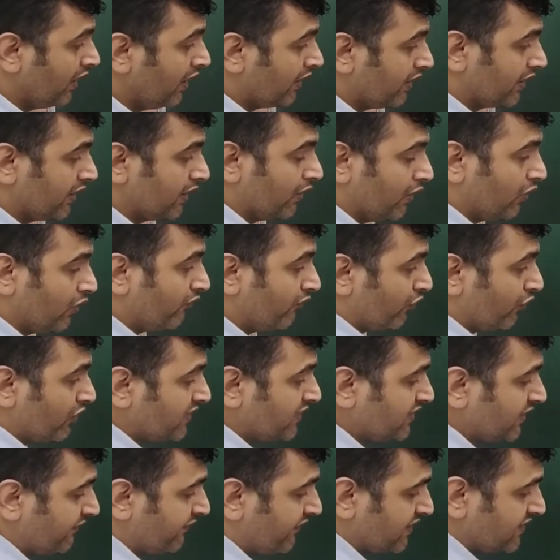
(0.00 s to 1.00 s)
Now what is
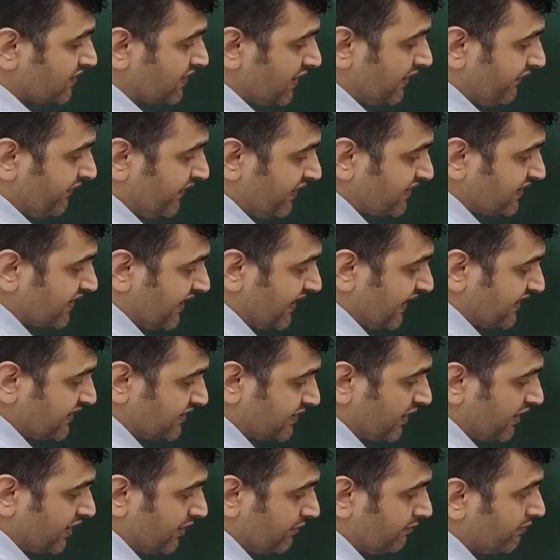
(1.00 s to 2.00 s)
the function? If it is a
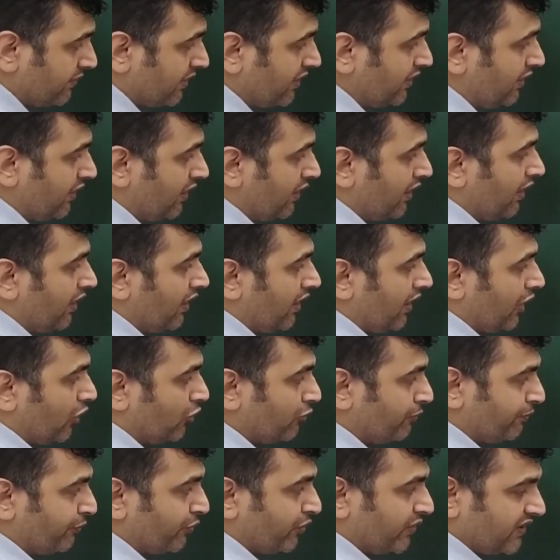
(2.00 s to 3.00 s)
rational number,
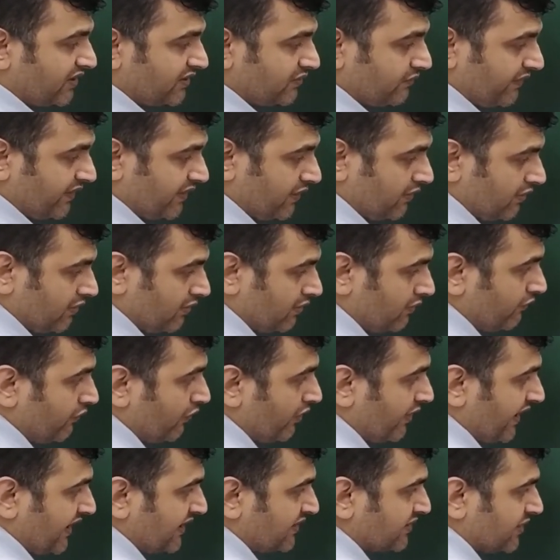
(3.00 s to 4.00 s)
output is 1.
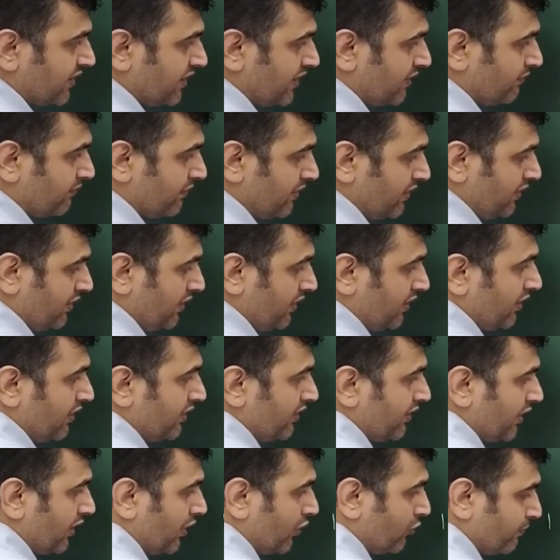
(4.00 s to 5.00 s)
For rational number,
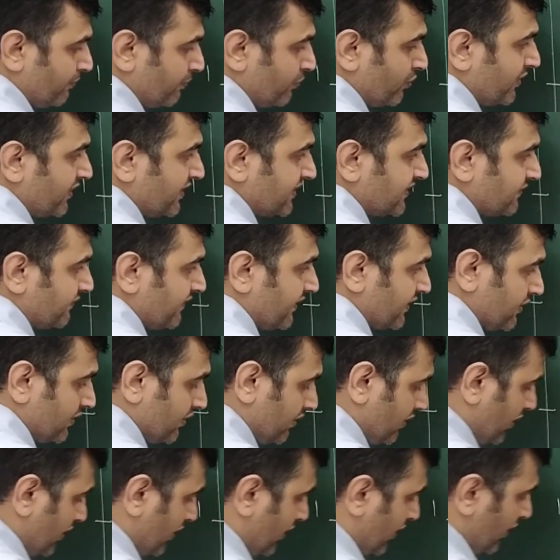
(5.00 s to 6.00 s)
the output is
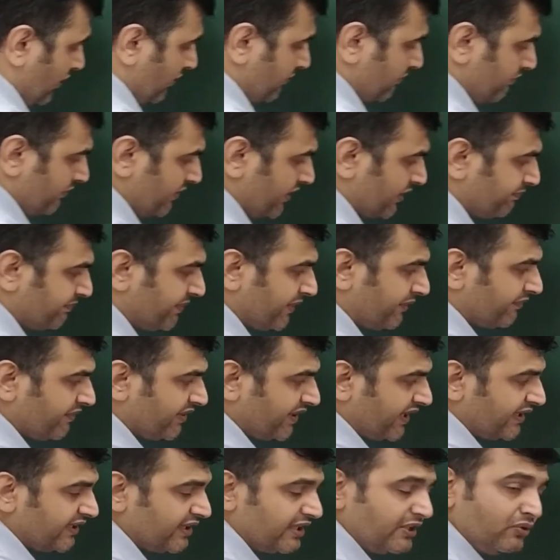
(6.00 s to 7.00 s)
1. But between
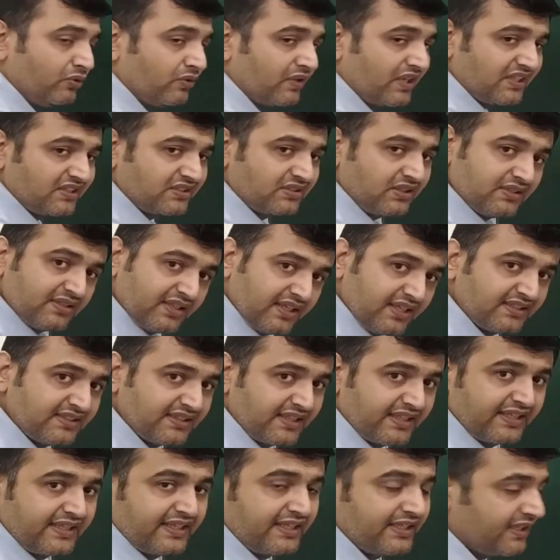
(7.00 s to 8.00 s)
any two rational, there is
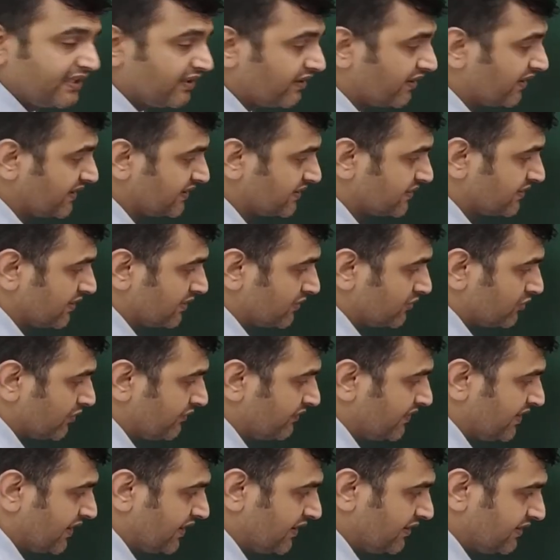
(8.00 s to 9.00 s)
again an irrational. So if
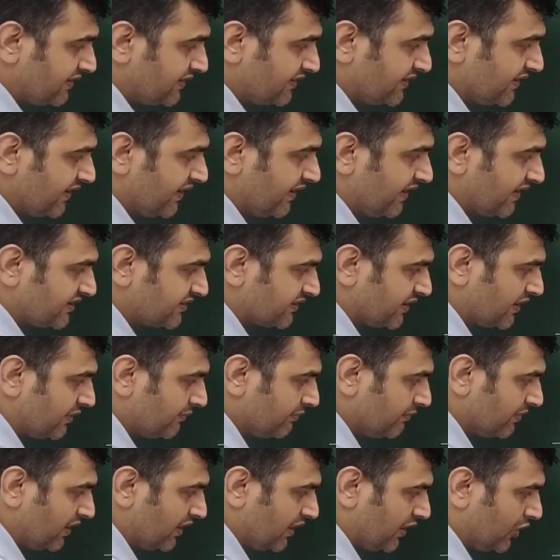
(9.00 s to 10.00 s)
there is irrational
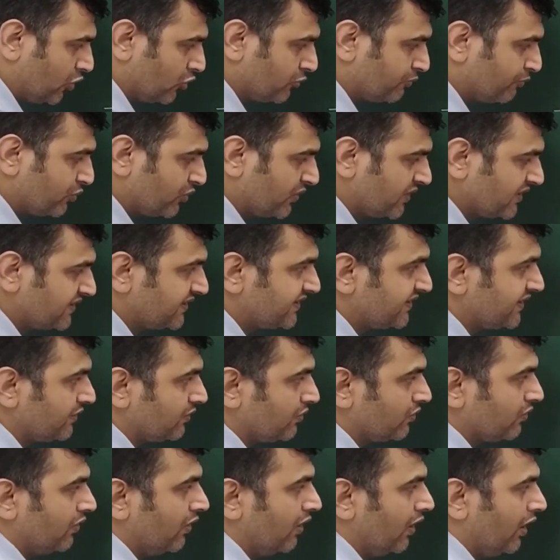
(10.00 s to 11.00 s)
number, output is
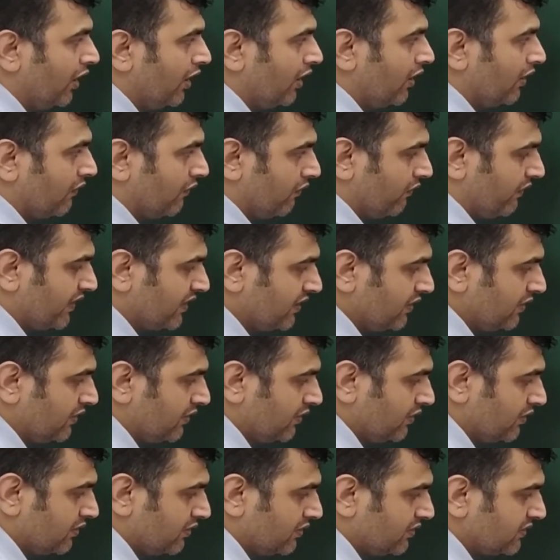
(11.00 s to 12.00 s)
0.
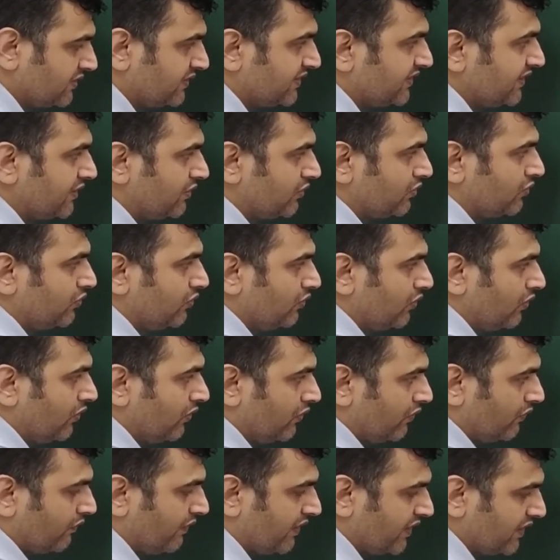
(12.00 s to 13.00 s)
1, 0,
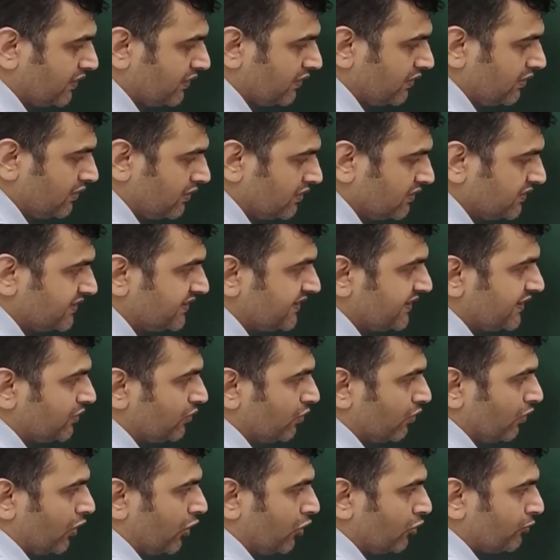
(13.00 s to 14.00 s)
1,
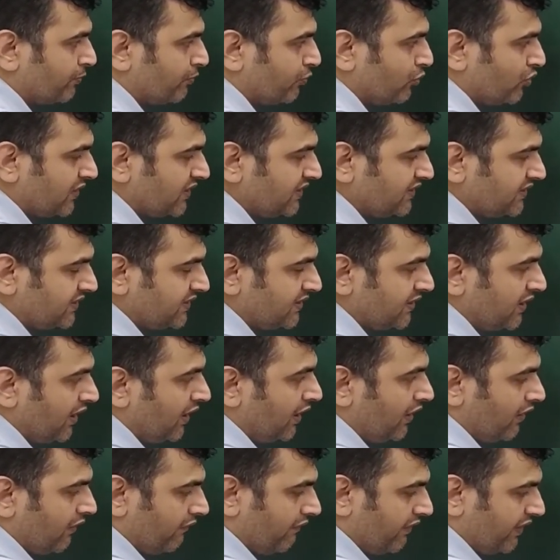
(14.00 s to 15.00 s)
0. Output is
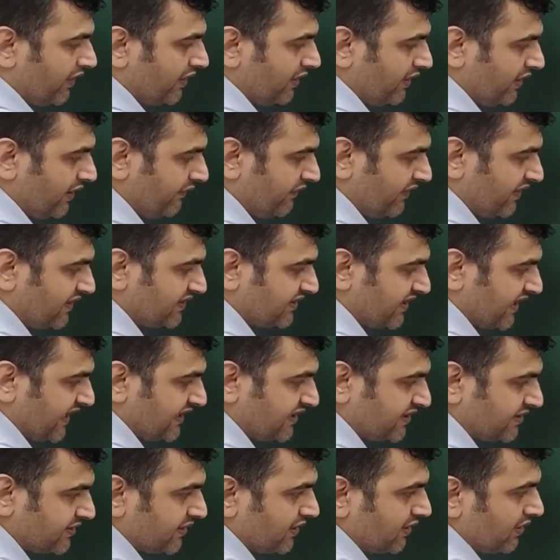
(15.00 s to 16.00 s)
1 if it is
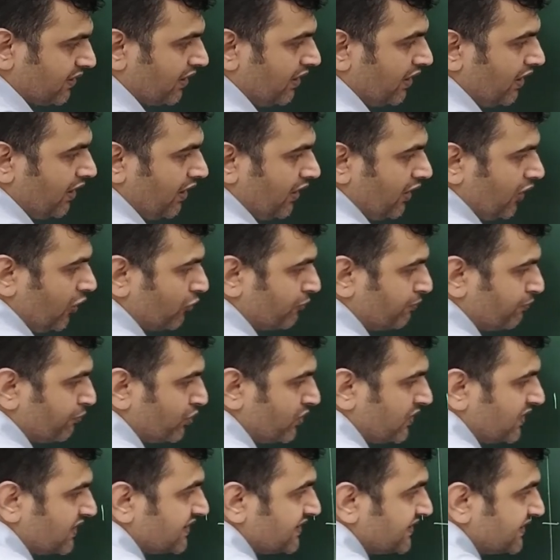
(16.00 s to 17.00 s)
rational.
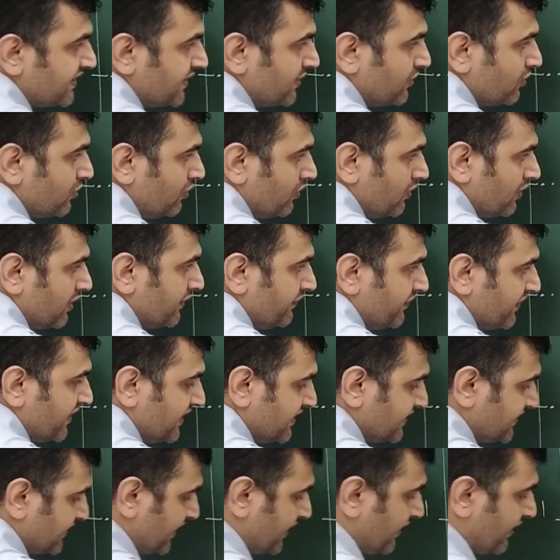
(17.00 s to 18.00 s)
Output is 0 if it
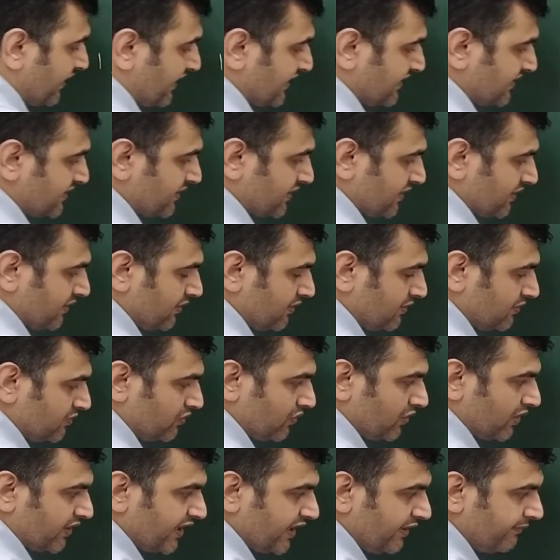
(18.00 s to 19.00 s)
is irrational.
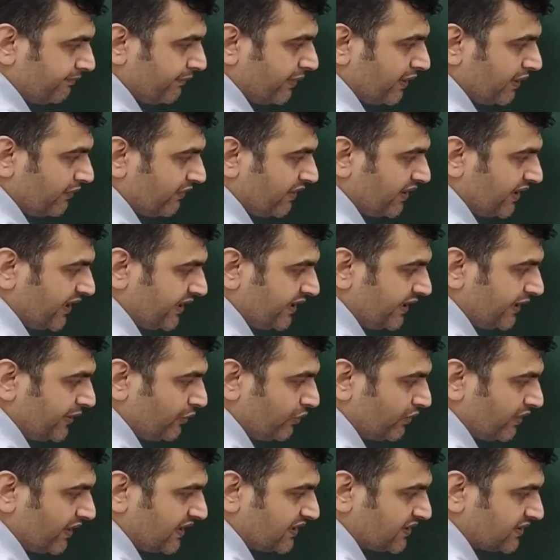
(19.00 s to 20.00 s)
So again, between any
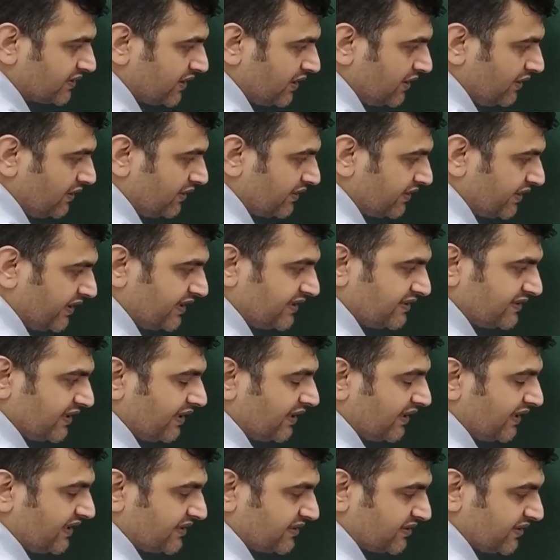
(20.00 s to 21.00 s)
two rational, there is
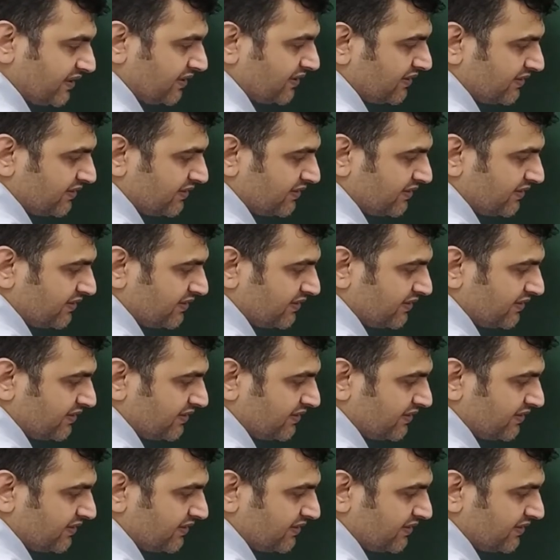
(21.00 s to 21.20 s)
irrational.